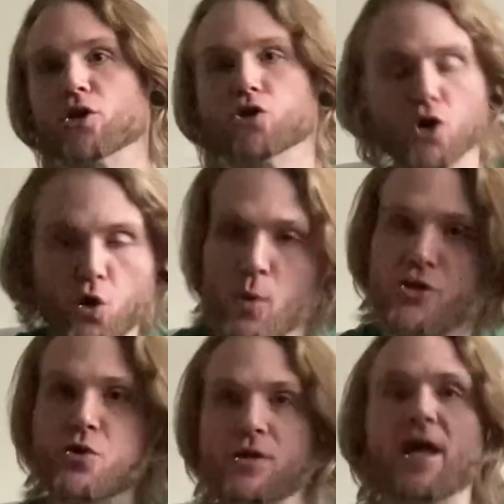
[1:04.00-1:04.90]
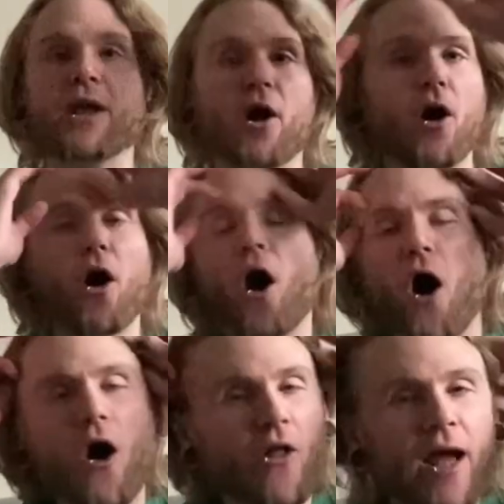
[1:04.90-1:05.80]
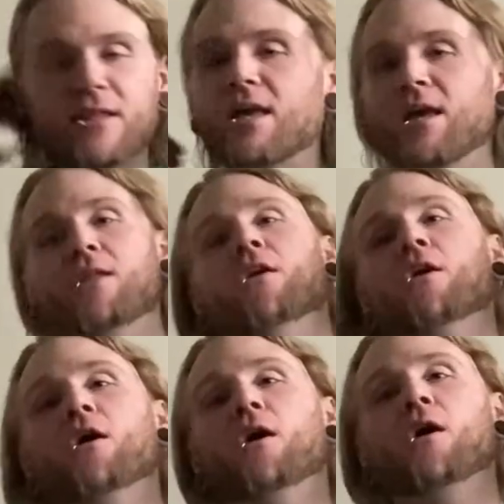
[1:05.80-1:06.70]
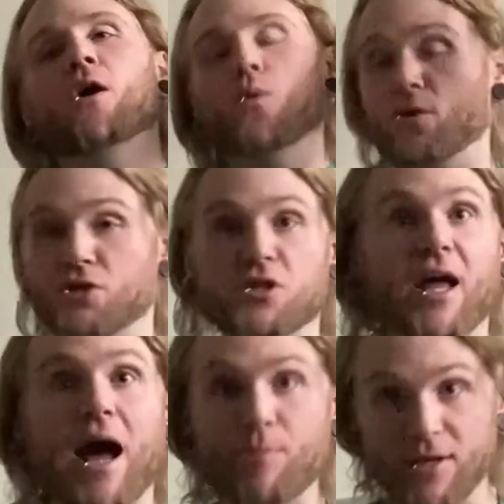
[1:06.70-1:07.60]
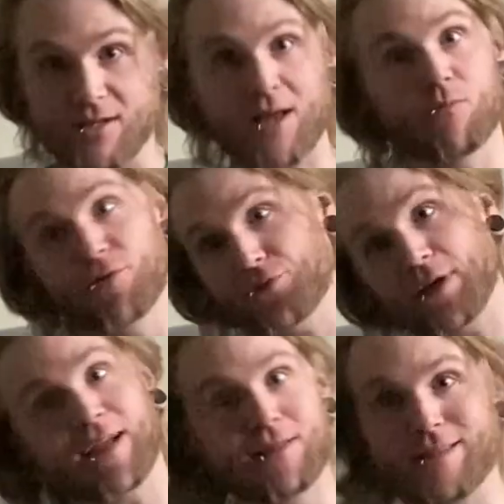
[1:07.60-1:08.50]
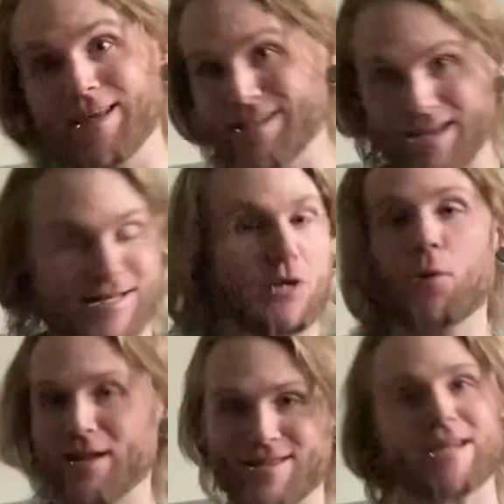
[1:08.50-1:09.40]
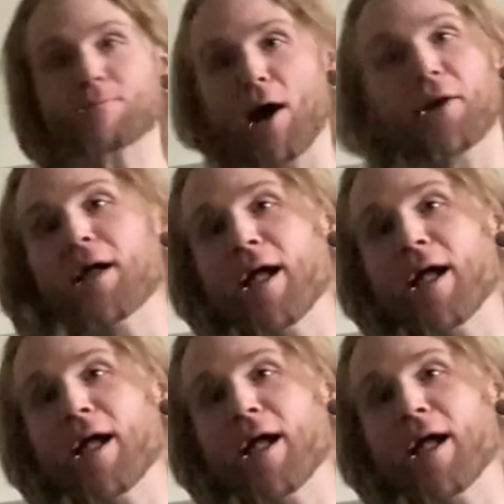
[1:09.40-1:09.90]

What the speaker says: Look what you did. All I did was just comment and reflect on the things I didn't want to think about.